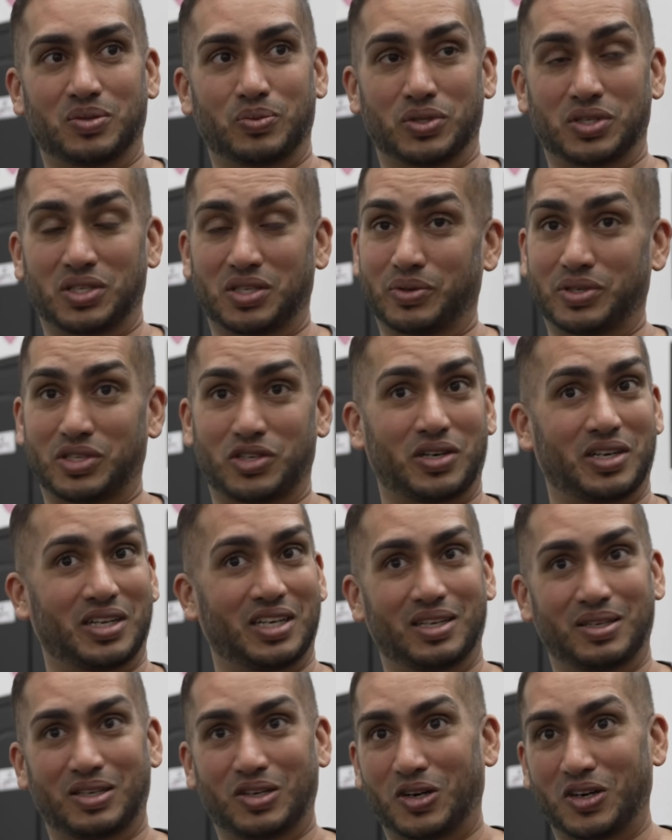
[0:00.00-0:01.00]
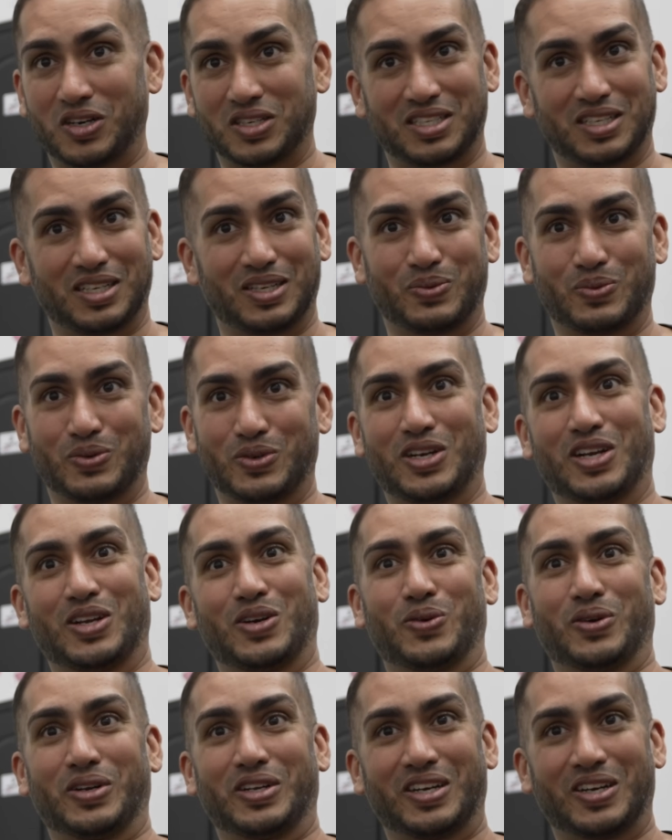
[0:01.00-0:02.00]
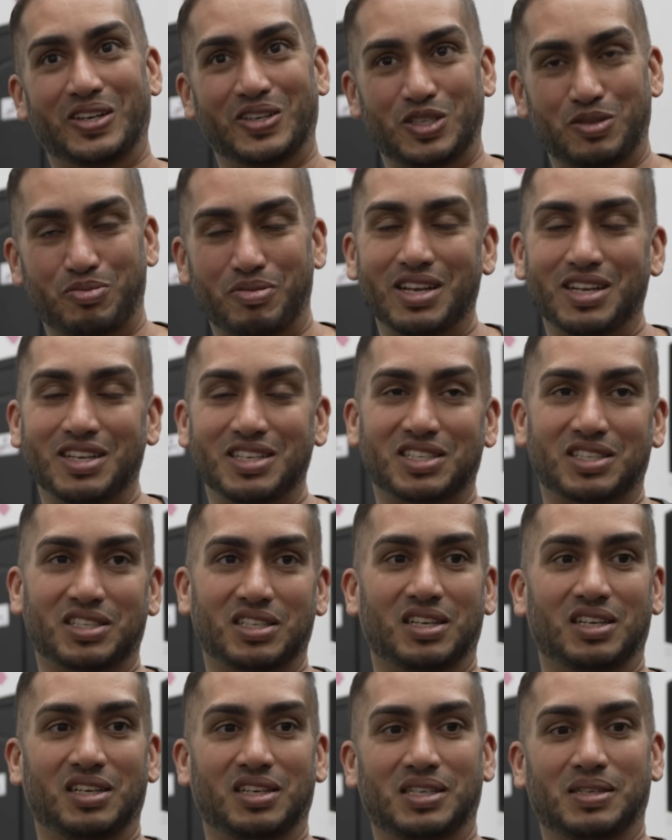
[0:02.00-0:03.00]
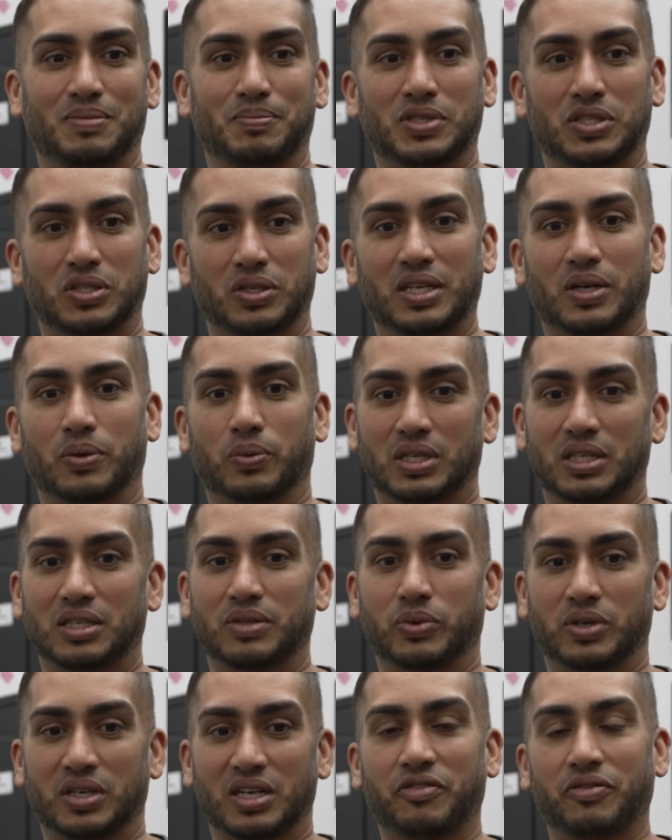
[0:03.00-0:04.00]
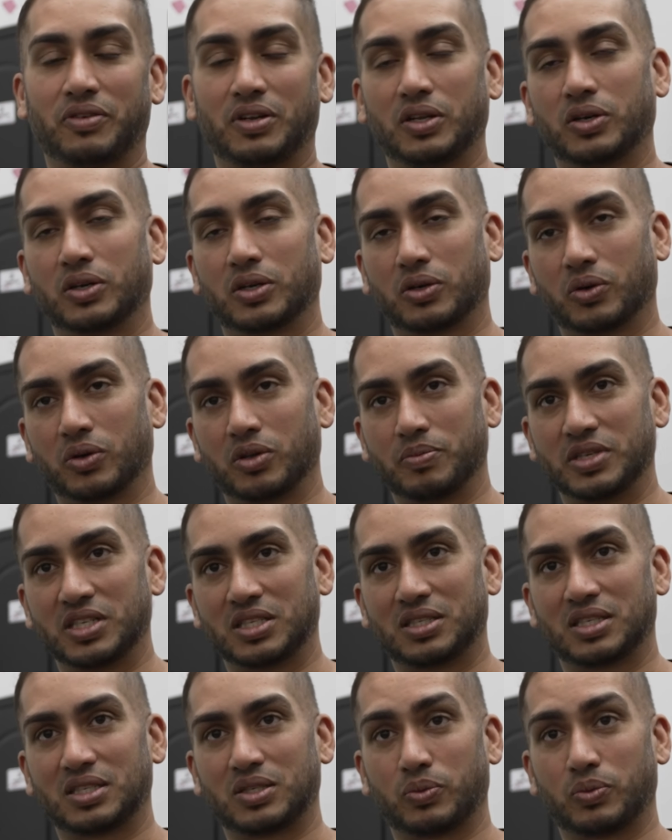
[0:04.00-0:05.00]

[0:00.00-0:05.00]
we're starting to get cars in and we're kind of running out of space. So yeah, we're definitely going to grow the business.